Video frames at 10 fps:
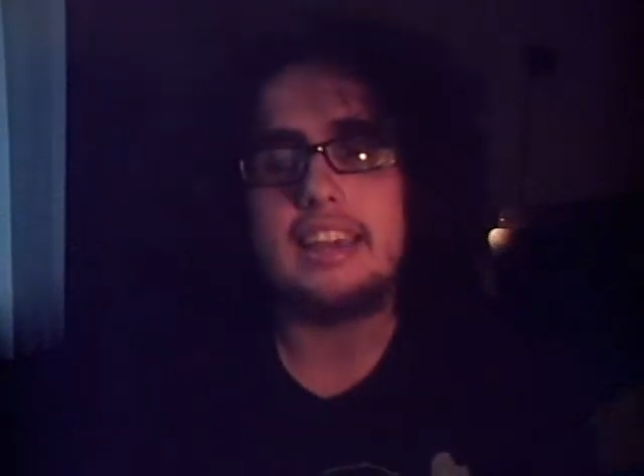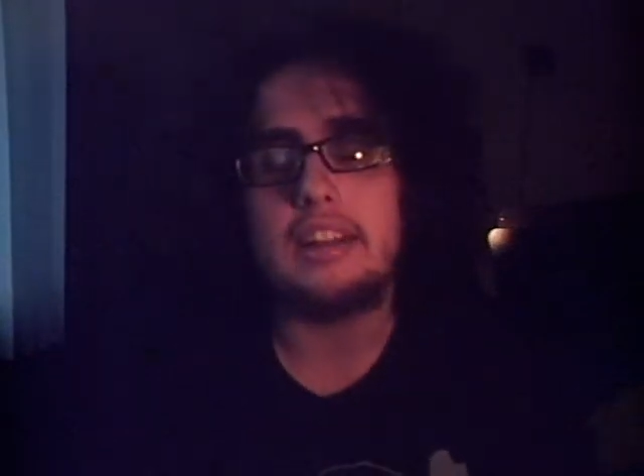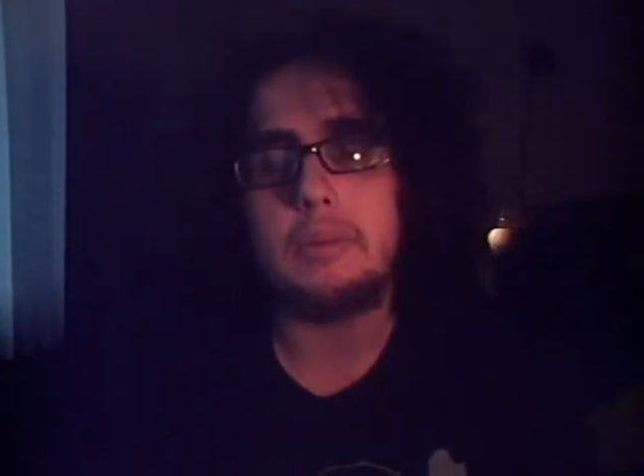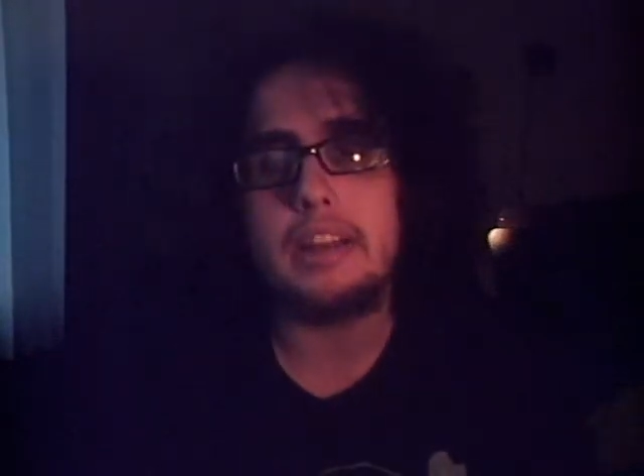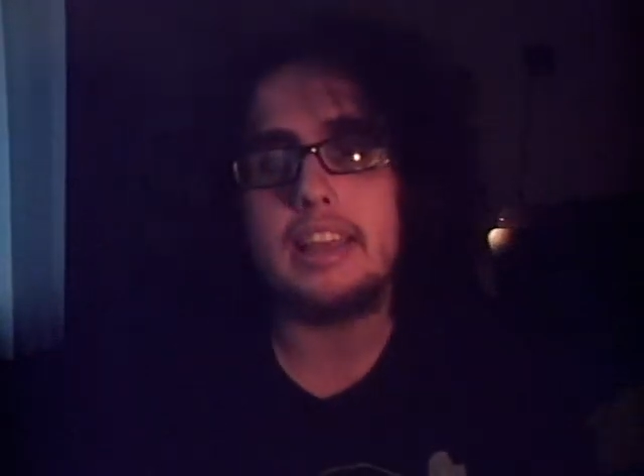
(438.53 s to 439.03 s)

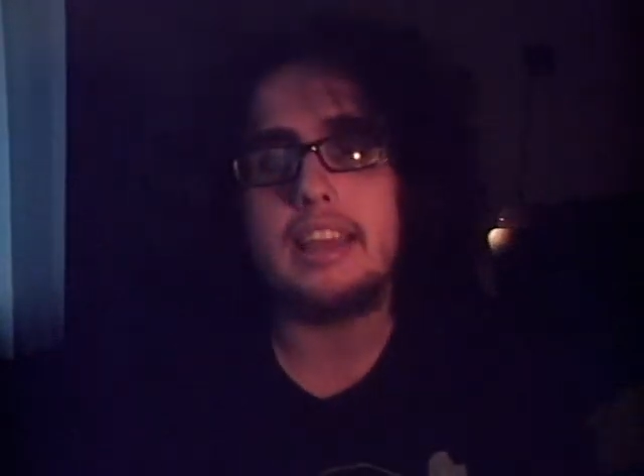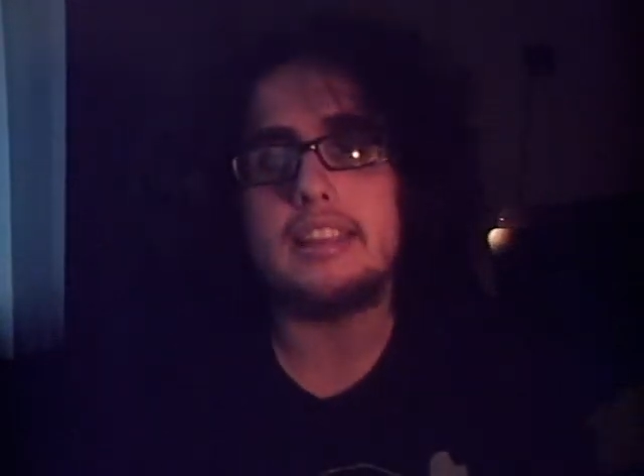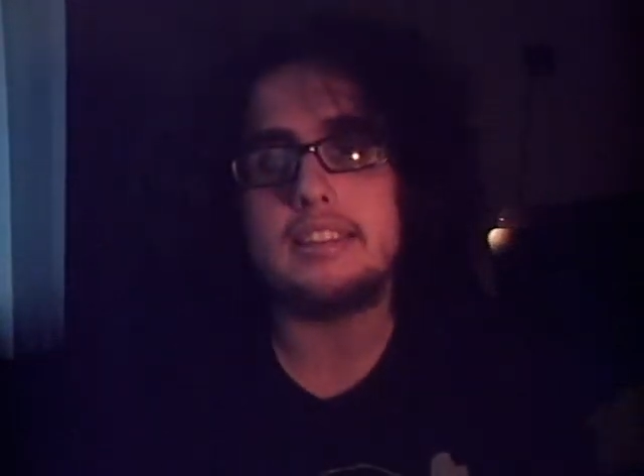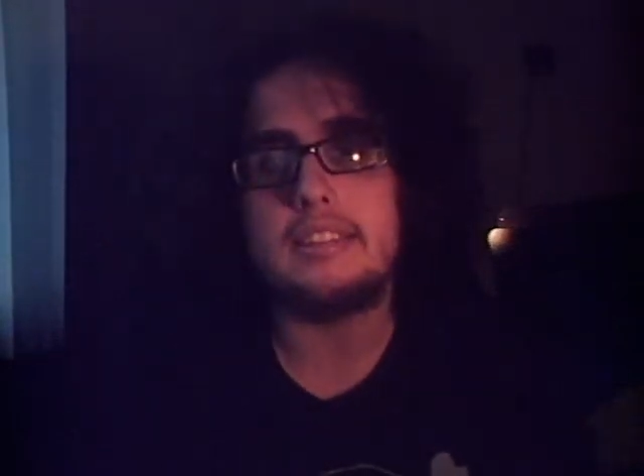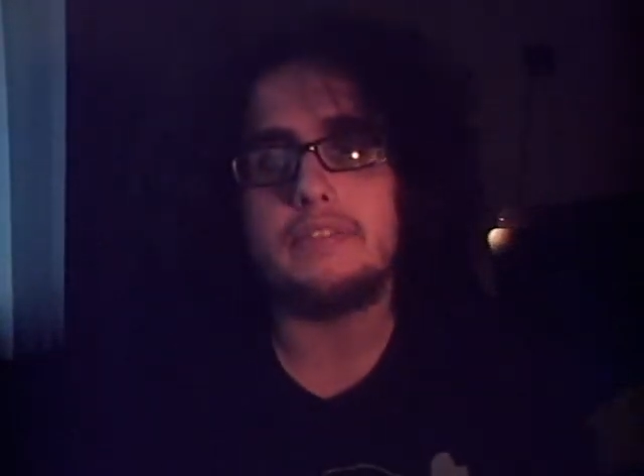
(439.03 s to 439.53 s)
You know what?
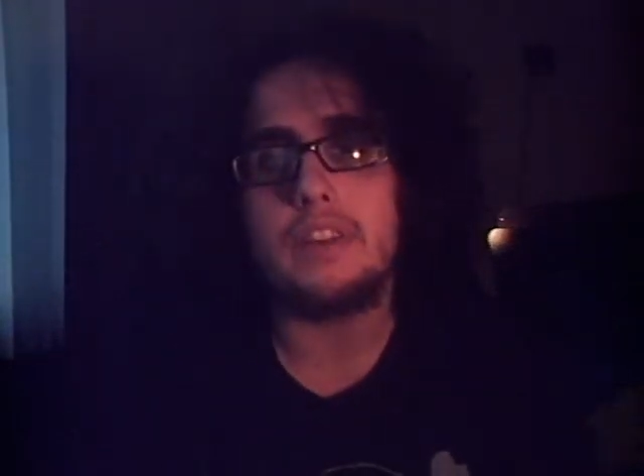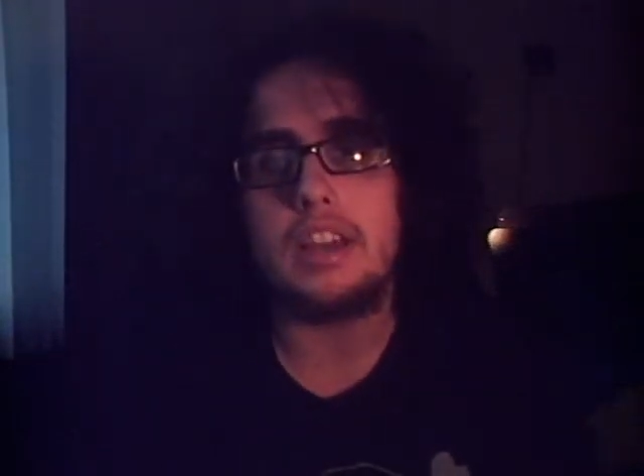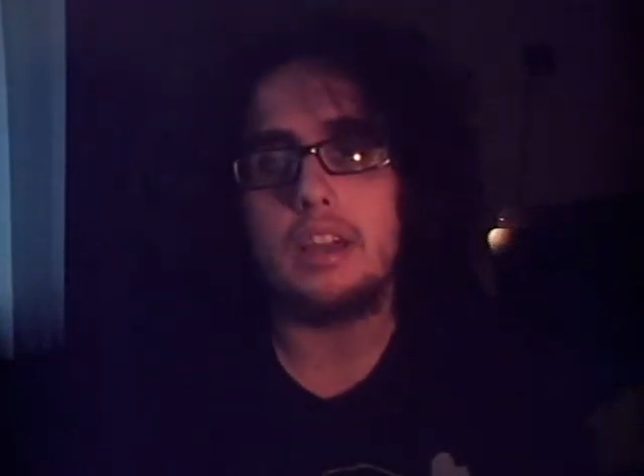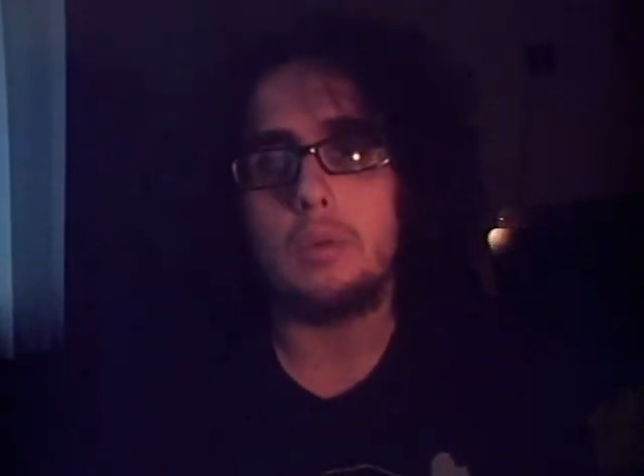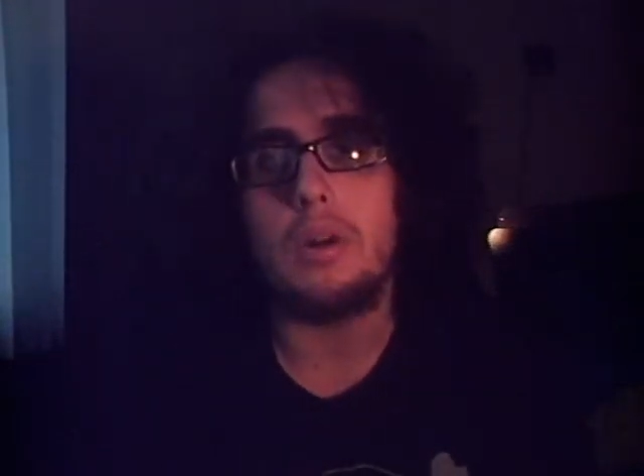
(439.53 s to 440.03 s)
It doesn't
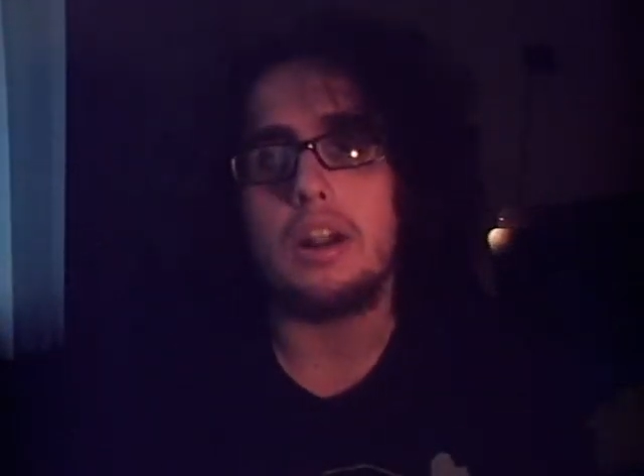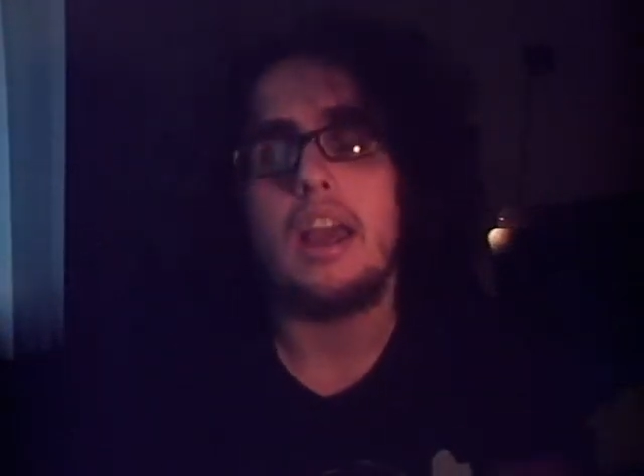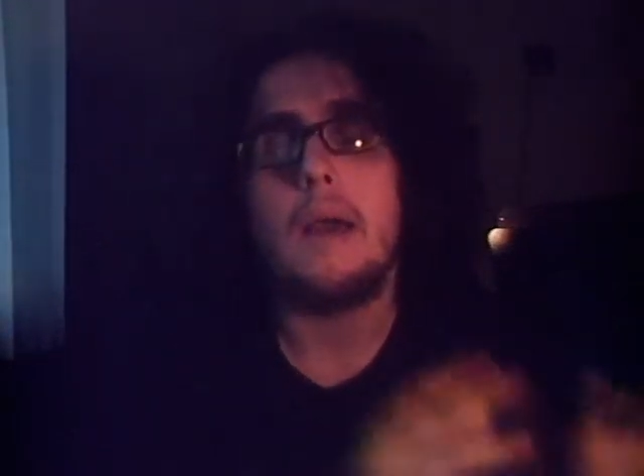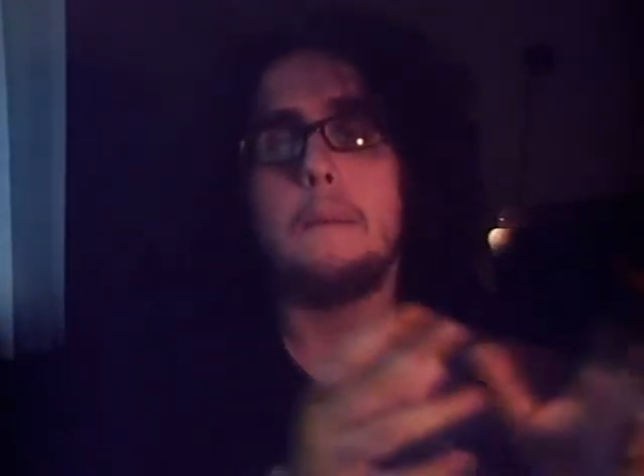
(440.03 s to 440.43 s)
fucking work.